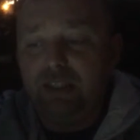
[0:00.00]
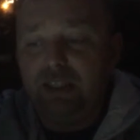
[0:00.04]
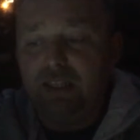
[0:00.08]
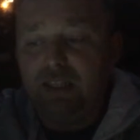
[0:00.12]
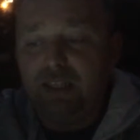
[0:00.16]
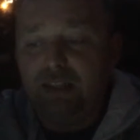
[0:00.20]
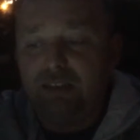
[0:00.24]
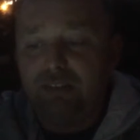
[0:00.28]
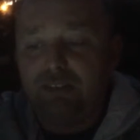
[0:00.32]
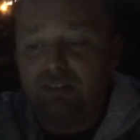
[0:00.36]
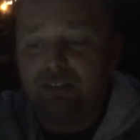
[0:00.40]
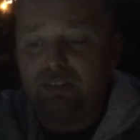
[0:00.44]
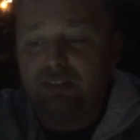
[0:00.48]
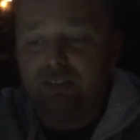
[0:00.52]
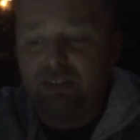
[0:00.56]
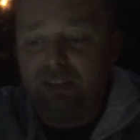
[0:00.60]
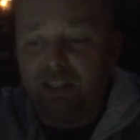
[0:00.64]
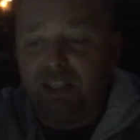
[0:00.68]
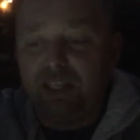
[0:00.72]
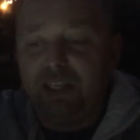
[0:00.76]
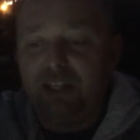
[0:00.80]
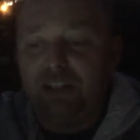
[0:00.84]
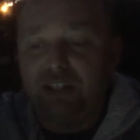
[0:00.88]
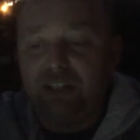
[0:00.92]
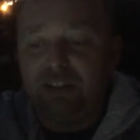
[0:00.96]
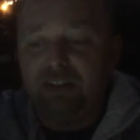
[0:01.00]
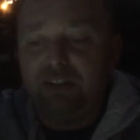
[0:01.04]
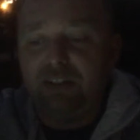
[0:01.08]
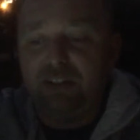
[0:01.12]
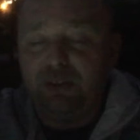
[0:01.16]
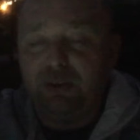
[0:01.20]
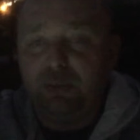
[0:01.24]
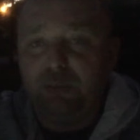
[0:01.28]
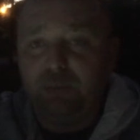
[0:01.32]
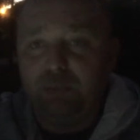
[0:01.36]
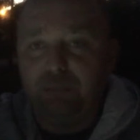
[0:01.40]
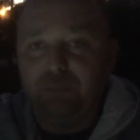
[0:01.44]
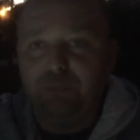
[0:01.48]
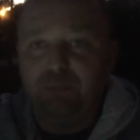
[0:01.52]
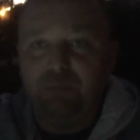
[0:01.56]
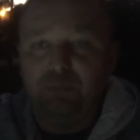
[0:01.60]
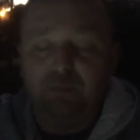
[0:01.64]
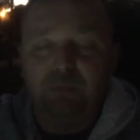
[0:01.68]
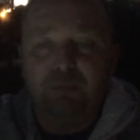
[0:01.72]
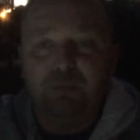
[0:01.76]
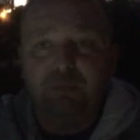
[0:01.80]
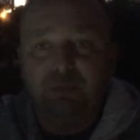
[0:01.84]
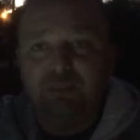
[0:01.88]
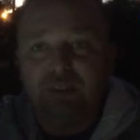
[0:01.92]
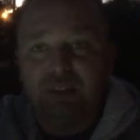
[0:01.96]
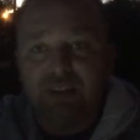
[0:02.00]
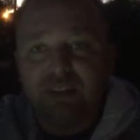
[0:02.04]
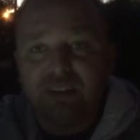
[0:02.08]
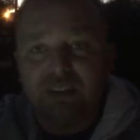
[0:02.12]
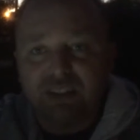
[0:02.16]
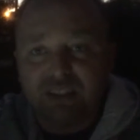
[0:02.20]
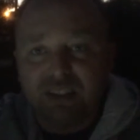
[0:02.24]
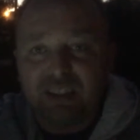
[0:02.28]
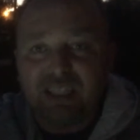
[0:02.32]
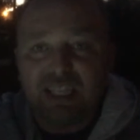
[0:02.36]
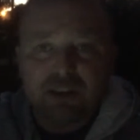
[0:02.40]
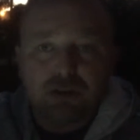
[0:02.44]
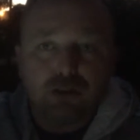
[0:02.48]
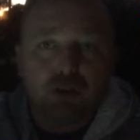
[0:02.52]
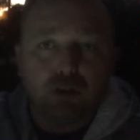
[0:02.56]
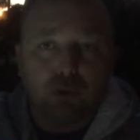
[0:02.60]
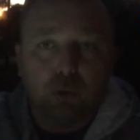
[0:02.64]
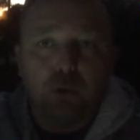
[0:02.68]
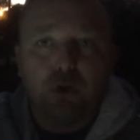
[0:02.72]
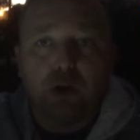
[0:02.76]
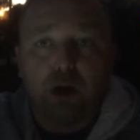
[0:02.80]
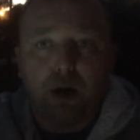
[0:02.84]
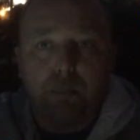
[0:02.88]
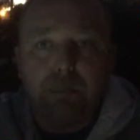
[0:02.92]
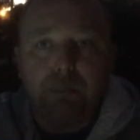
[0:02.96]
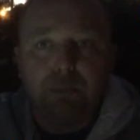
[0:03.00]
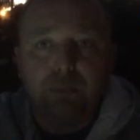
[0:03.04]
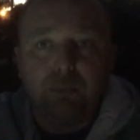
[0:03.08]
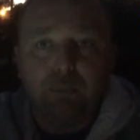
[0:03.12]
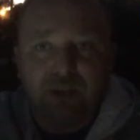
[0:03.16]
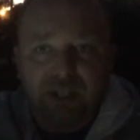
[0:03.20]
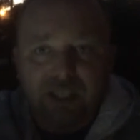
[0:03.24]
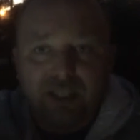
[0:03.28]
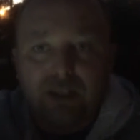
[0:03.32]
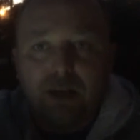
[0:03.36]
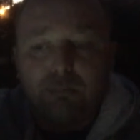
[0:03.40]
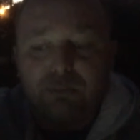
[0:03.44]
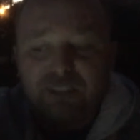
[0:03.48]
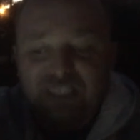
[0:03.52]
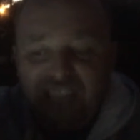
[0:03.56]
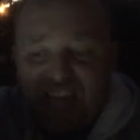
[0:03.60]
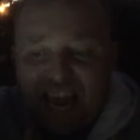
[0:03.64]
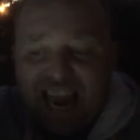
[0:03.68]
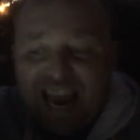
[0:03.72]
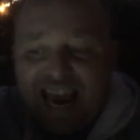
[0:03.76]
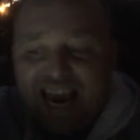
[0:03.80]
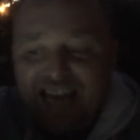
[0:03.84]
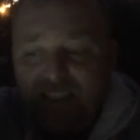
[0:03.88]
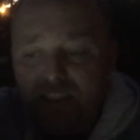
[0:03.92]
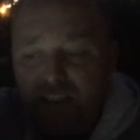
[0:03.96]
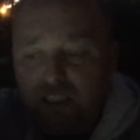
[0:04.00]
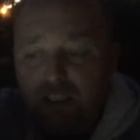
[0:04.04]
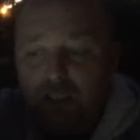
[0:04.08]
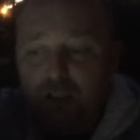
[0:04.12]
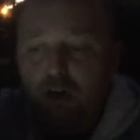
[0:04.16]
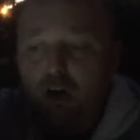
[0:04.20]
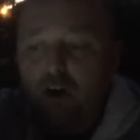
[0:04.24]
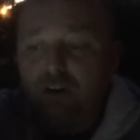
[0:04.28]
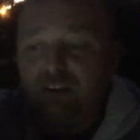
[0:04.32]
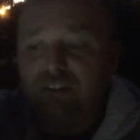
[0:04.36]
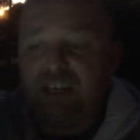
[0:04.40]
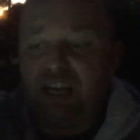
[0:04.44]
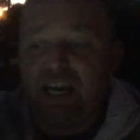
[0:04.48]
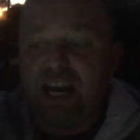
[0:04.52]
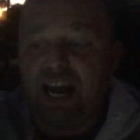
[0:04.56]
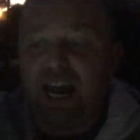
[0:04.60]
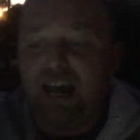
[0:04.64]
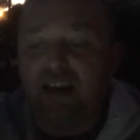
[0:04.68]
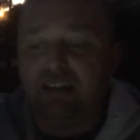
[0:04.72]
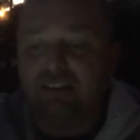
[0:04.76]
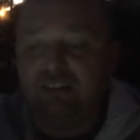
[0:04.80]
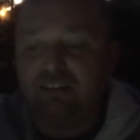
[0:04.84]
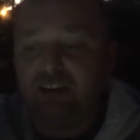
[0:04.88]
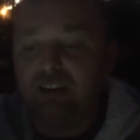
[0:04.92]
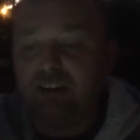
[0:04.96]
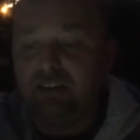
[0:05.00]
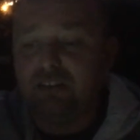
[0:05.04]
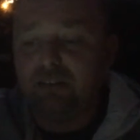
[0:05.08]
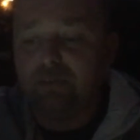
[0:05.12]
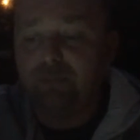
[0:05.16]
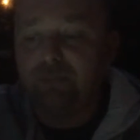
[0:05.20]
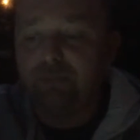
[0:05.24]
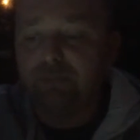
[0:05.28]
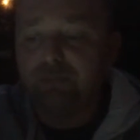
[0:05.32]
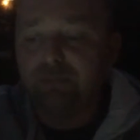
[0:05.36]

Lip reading: it's clear that they screwed up when it comes to handling content access.